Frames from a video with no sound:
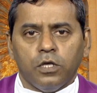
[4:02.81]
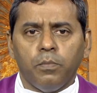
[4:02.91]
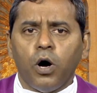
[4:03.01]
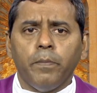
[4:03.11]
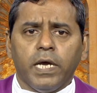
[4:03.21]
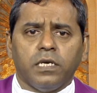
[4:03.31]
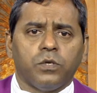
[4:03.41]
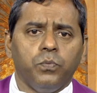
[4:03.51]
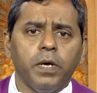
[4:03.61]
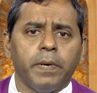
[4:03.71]
The
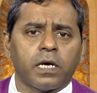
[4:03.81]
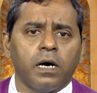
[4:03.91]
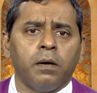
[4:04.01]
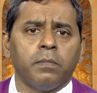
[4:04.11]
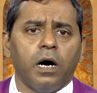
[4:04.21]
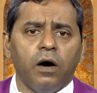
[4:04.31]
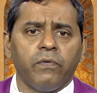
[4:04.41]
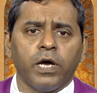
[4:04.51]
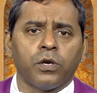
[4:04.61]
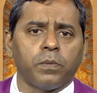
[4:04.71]
moment we become
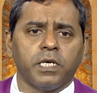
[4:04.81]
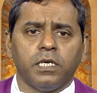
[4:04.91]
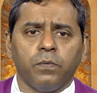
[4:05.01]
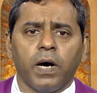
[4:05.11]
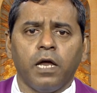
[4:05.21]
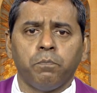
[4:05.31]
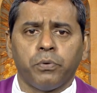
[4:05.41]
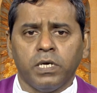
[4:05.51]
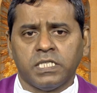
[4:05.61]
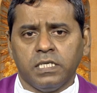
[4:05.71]
aware of the divine
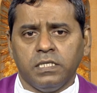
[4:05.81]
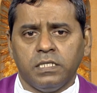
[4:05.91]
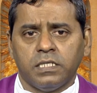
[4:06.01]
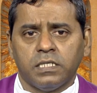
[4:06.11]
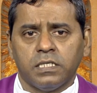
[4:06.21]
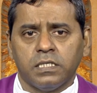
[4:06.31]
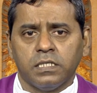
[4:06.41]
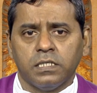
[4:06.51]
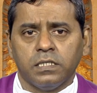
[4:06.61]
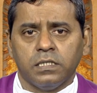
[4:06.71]
presence,
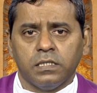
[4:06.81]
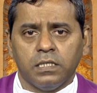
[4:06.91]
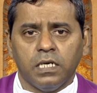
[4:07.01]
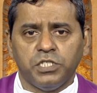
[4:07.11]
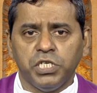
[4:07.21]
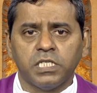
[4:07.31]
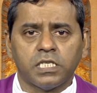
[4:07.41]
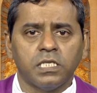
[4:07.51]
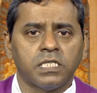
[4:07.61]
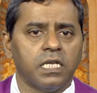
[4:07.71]
that
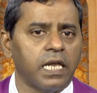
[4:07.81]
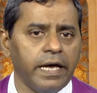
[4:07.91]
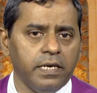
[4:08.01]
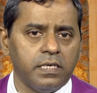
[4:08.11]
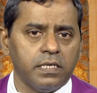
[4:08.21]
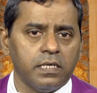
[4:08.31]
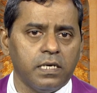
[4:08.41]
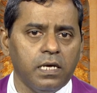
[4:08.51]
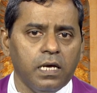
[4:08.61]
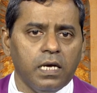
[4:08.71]
Jesus, the light,
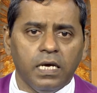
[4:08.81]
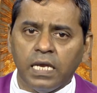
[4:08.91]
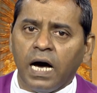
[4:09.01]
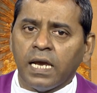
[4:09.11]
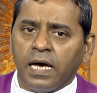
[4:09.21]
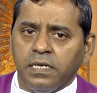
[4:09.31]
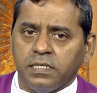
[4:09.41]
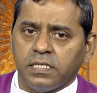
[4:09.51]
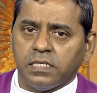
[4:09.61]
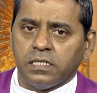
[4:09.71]
in our
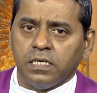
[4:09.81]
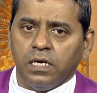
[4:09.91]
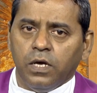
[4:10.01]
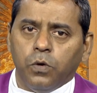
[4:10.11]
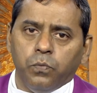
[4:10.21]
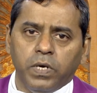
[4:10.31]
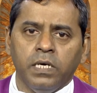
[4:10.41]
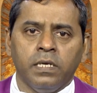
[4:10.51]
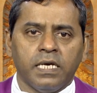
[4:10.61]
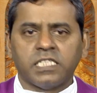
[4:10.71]
lives,
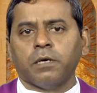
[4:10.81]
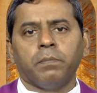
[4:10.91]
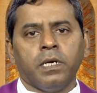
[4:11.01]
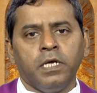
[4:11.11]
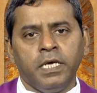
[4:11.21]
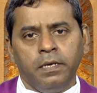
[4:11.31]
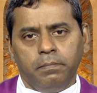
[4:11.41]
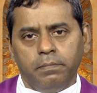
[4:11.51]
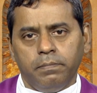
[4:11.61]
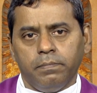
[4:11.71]
we resemble him.